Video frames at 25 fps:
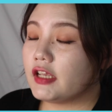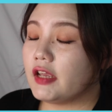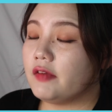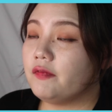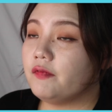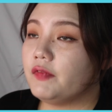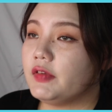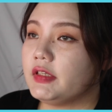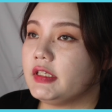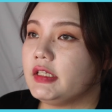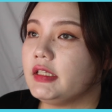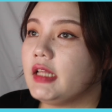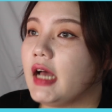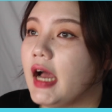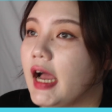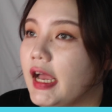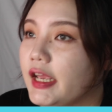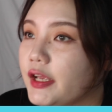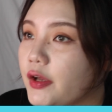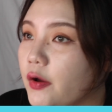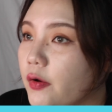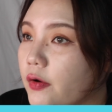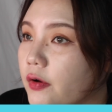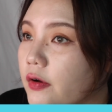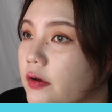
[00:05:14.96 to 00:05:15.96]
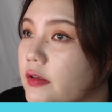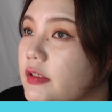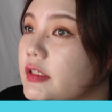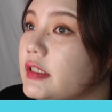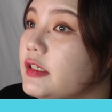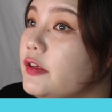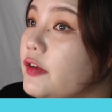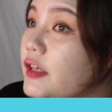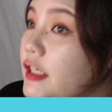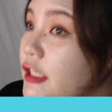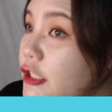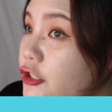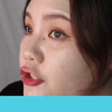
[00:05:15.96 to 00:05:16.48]
can visit Hikoco's
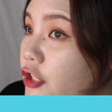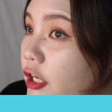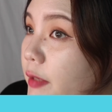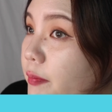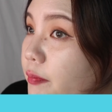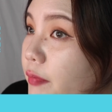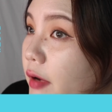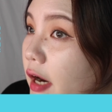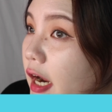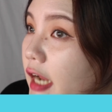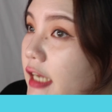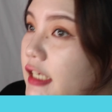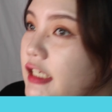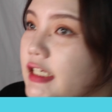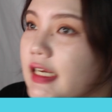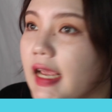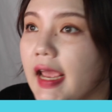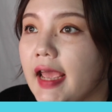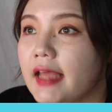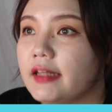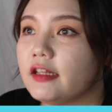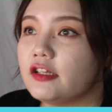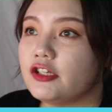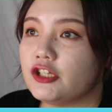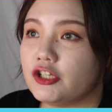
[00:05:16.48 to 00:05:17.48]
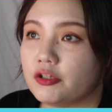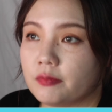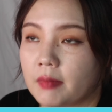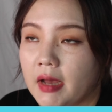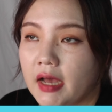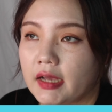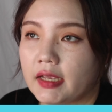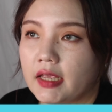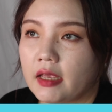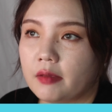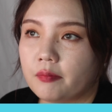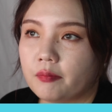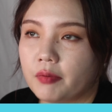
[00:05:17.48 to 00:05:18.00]
Queen Street branch and the
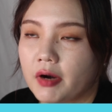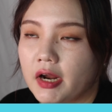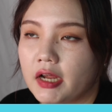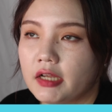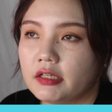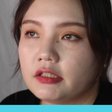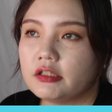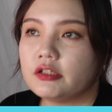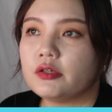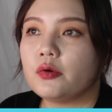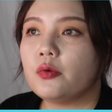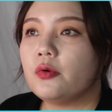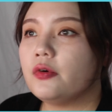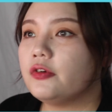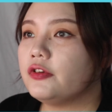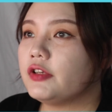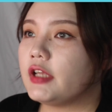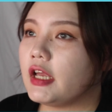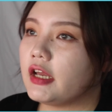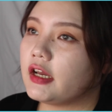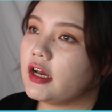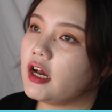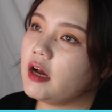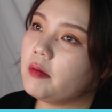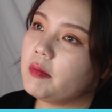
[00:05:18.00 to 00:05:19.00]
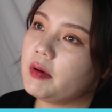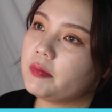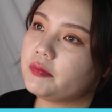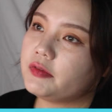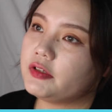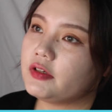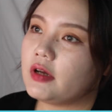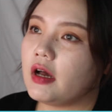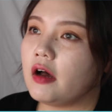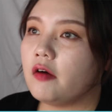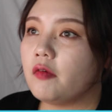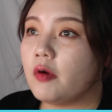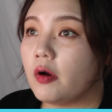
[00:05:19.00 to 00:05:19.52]
Newmarket branch, or you can come up
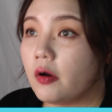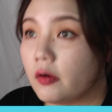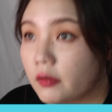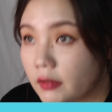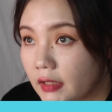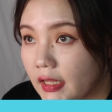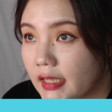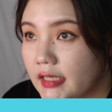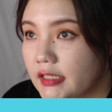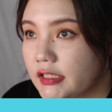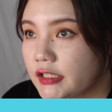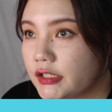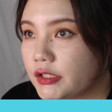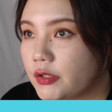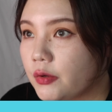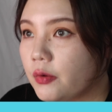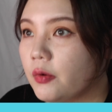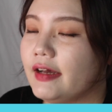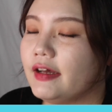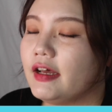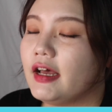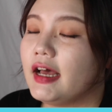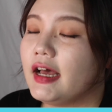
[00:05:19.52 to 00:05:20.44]
to our online store